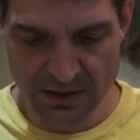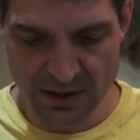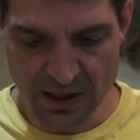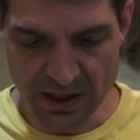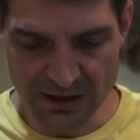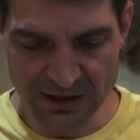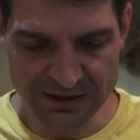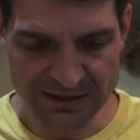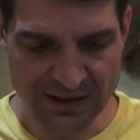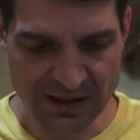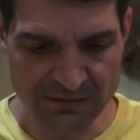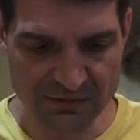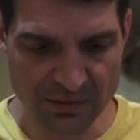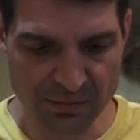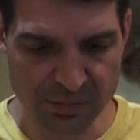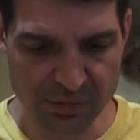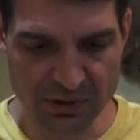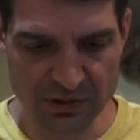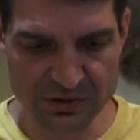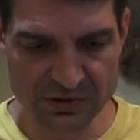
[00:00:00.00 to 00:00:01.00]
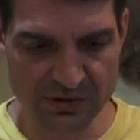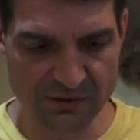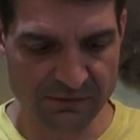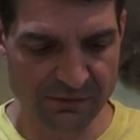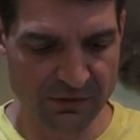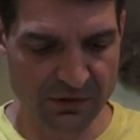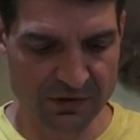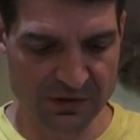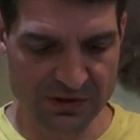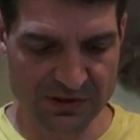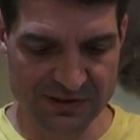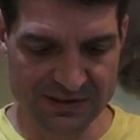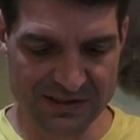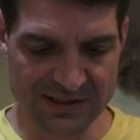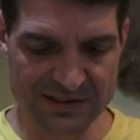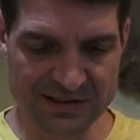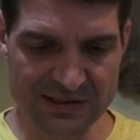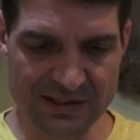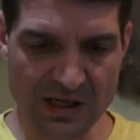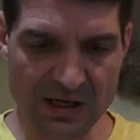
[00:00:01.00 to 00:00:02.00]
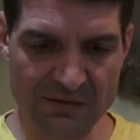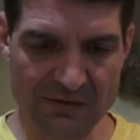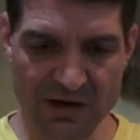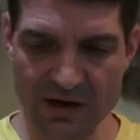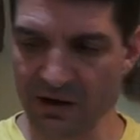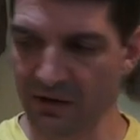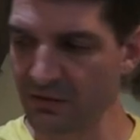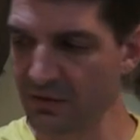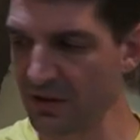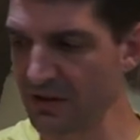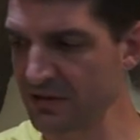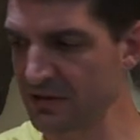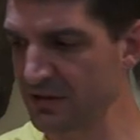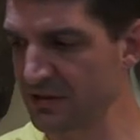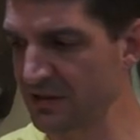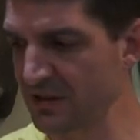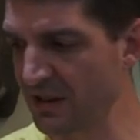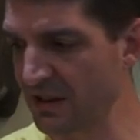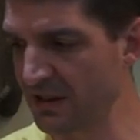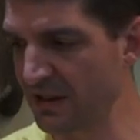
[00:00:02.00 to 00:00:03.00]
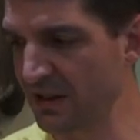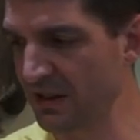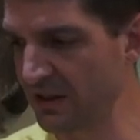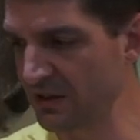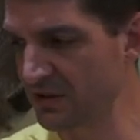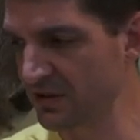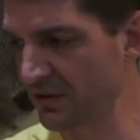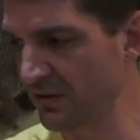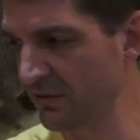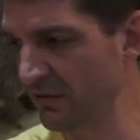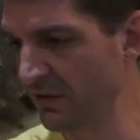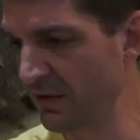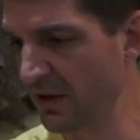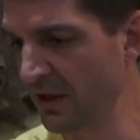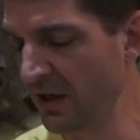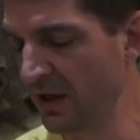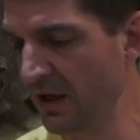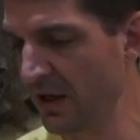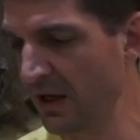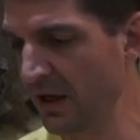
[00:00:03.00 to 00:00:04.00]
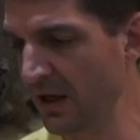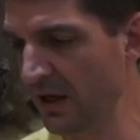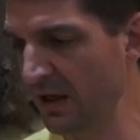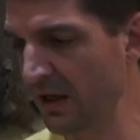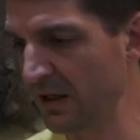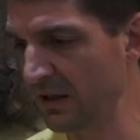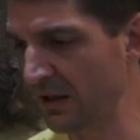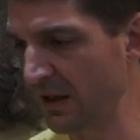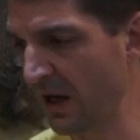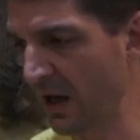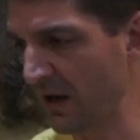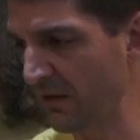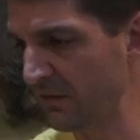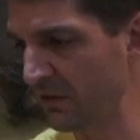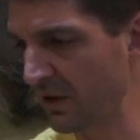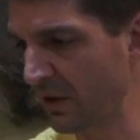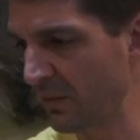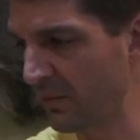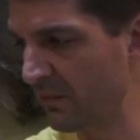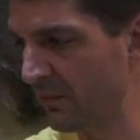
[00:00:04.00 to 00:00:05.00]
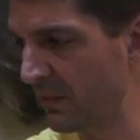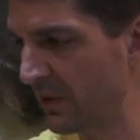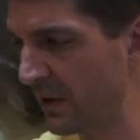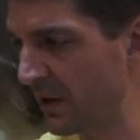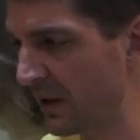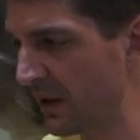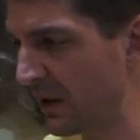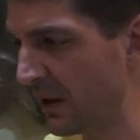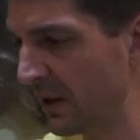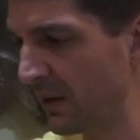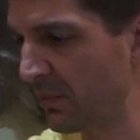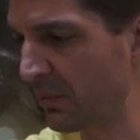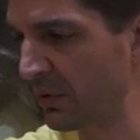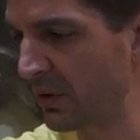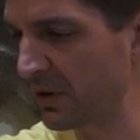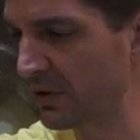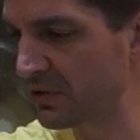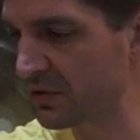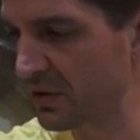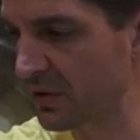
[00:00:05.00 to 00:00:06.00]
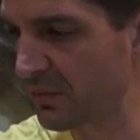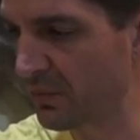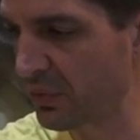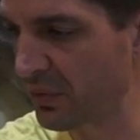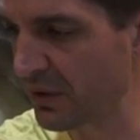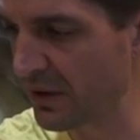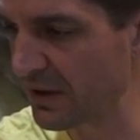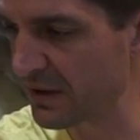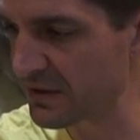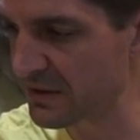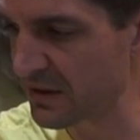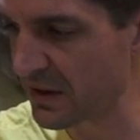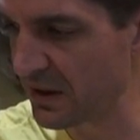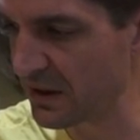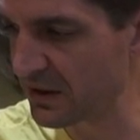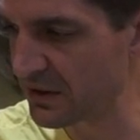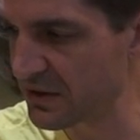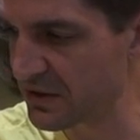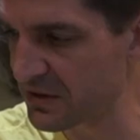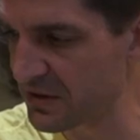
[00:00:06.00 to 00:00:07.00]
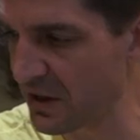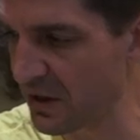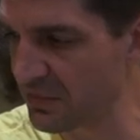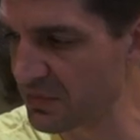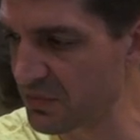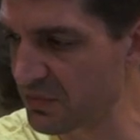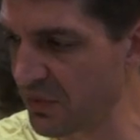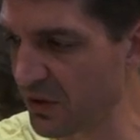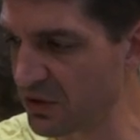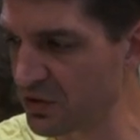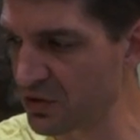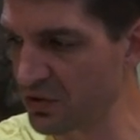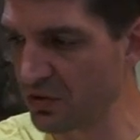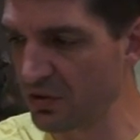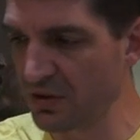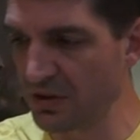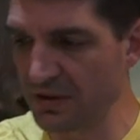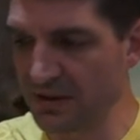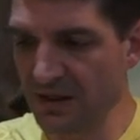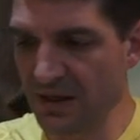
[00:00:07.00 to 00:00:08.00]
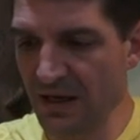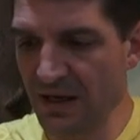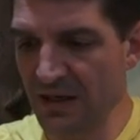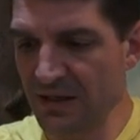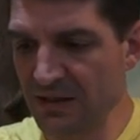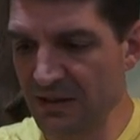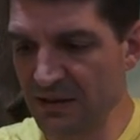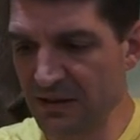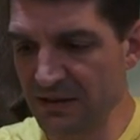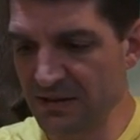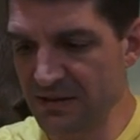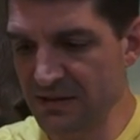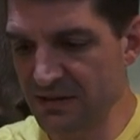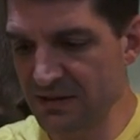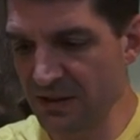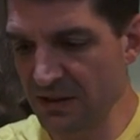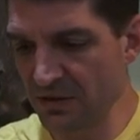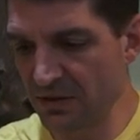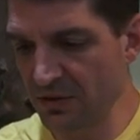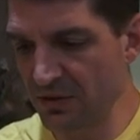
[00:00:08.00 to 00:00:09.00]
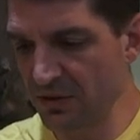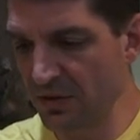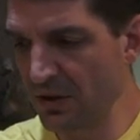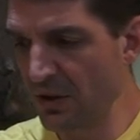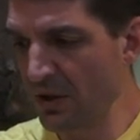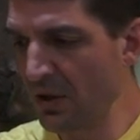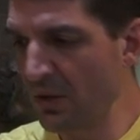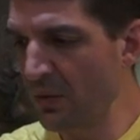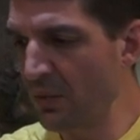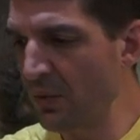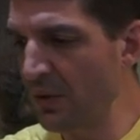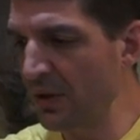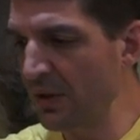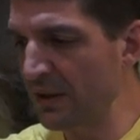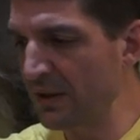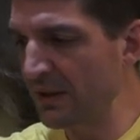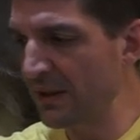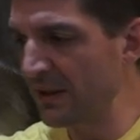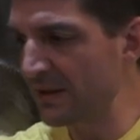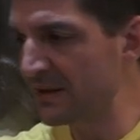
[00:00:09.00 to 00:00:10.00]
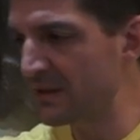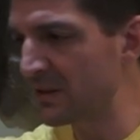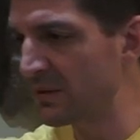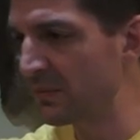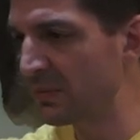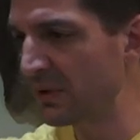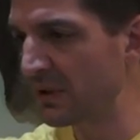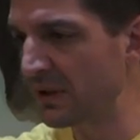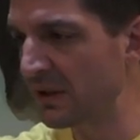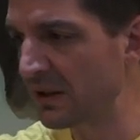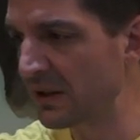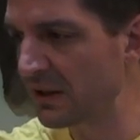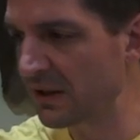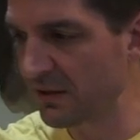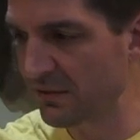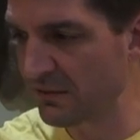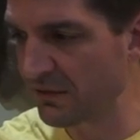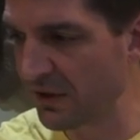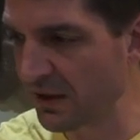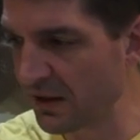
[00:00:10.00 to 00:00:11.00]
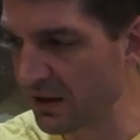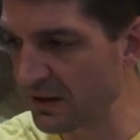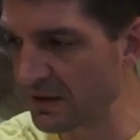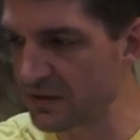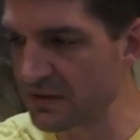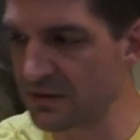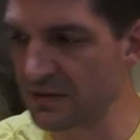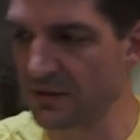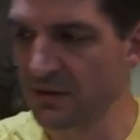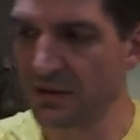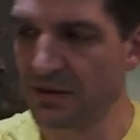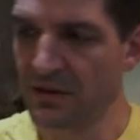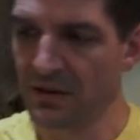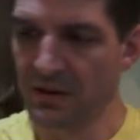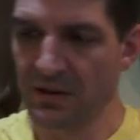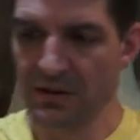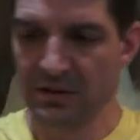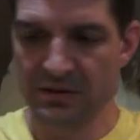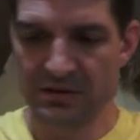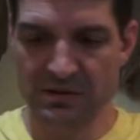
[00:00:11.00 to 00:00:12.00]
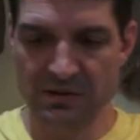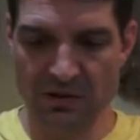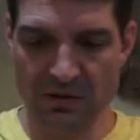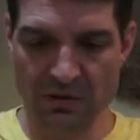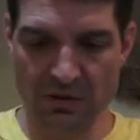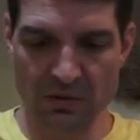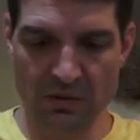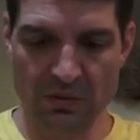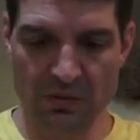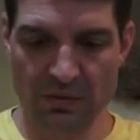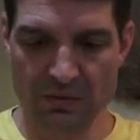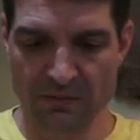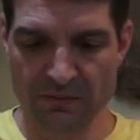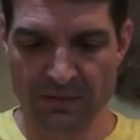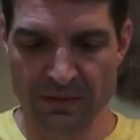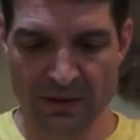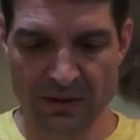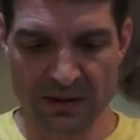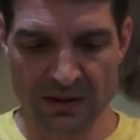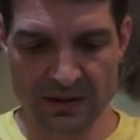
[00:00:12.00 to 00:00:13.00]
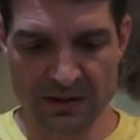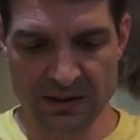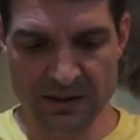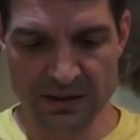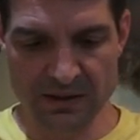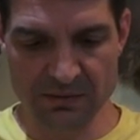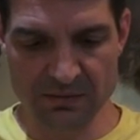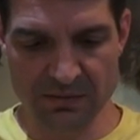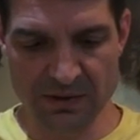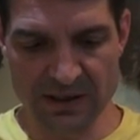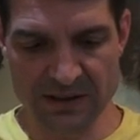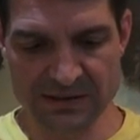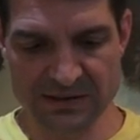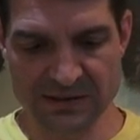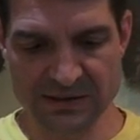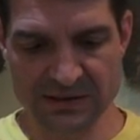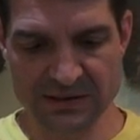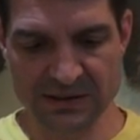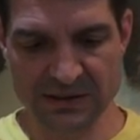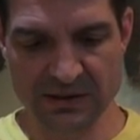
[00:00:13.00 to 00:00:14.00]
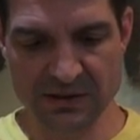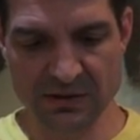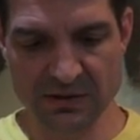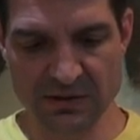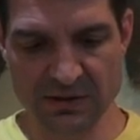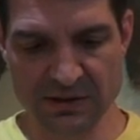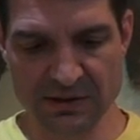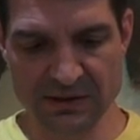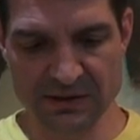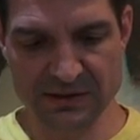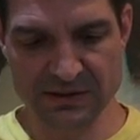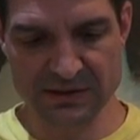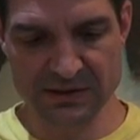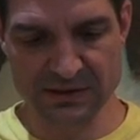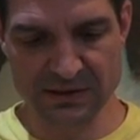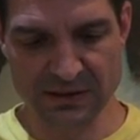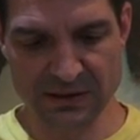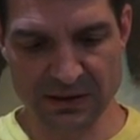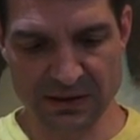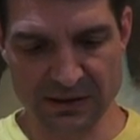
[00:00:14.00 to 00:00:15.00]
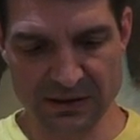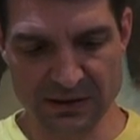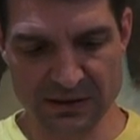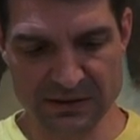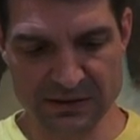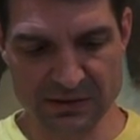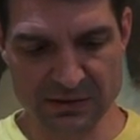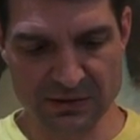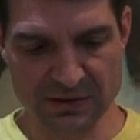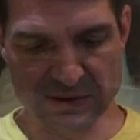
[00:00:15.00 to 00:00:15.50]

I like to have the plunger in first because this style of arrow rest is an adhesive, and having the plunger in place kind of just helps make sure that that is centered where it needs to be in advance. So the rest is here in this nice little